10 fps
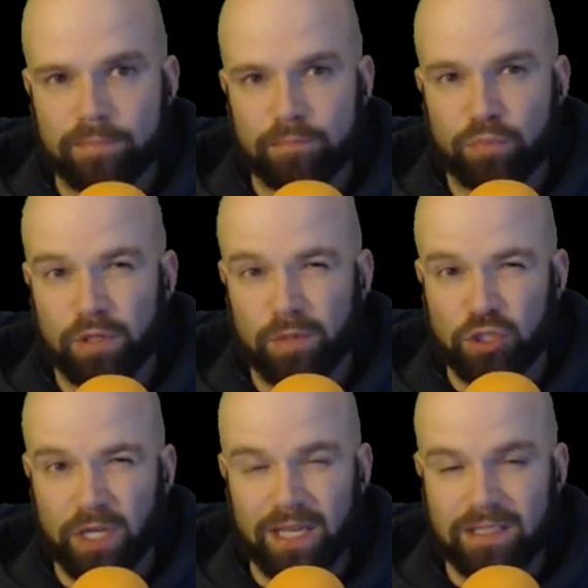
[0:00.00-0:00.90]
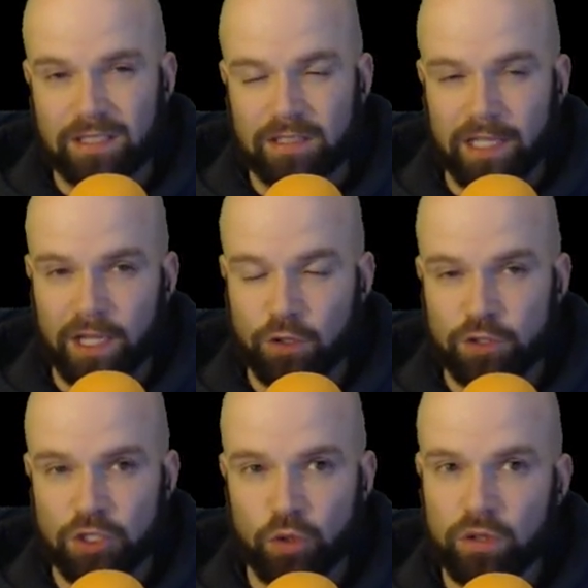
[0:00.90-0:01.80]
pretty much eight to ten or
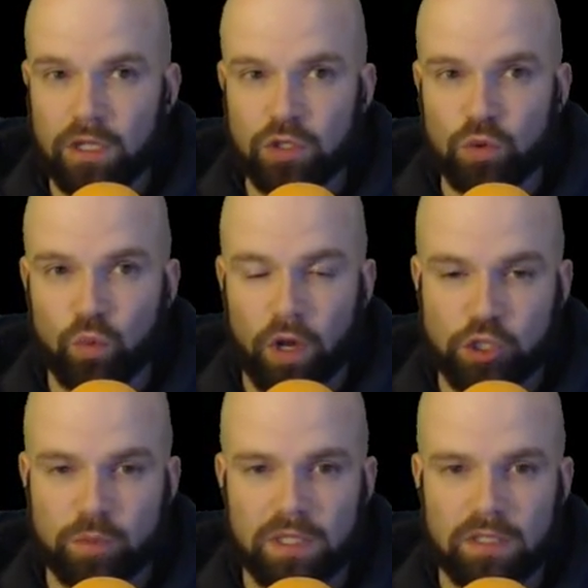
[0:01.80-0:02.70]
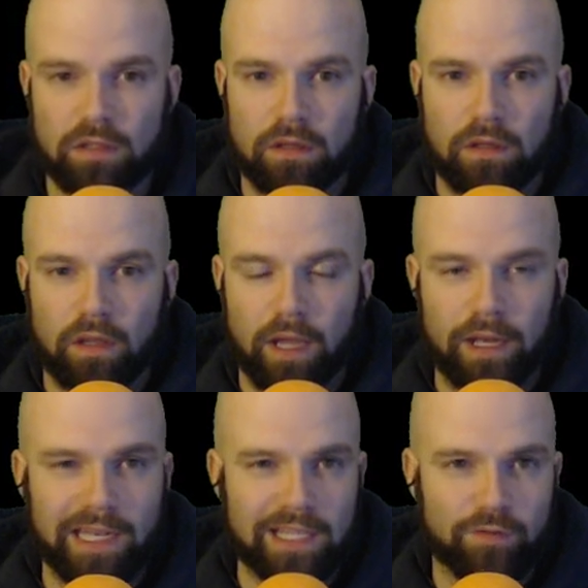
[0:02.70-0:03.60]
so that do watch me at any
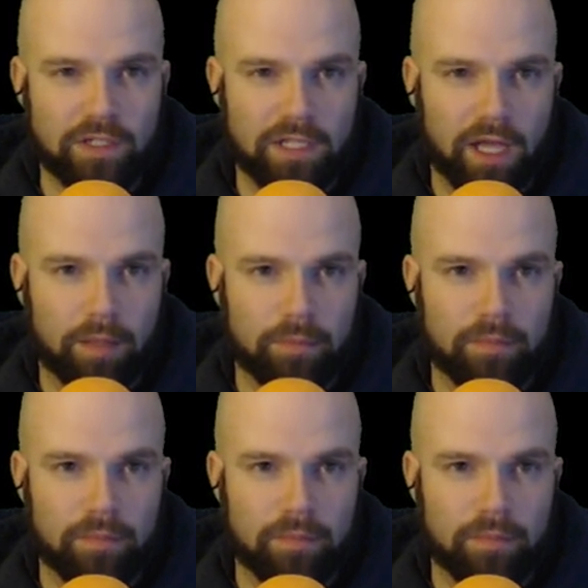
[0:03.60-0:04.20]
given time.